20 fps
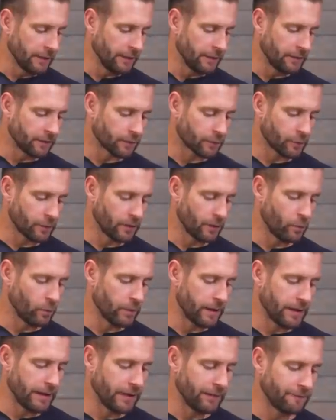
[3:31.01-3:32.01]
the
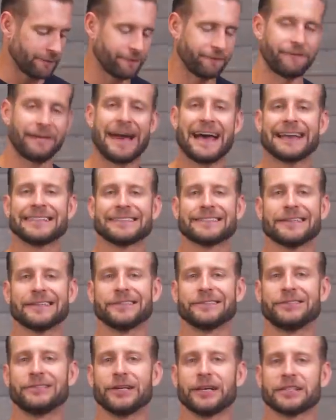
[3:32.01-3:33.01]
three-way fast
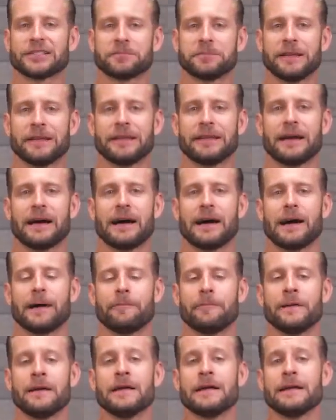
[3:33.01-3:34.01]
adjustment
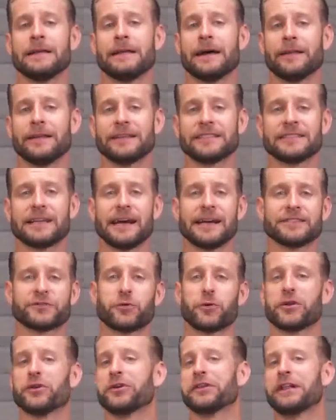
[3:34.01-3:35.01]
knob. Now, this guy is
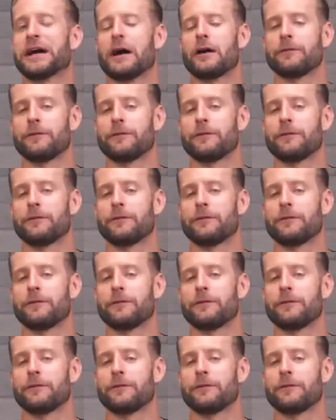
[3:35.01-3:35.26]
going to allow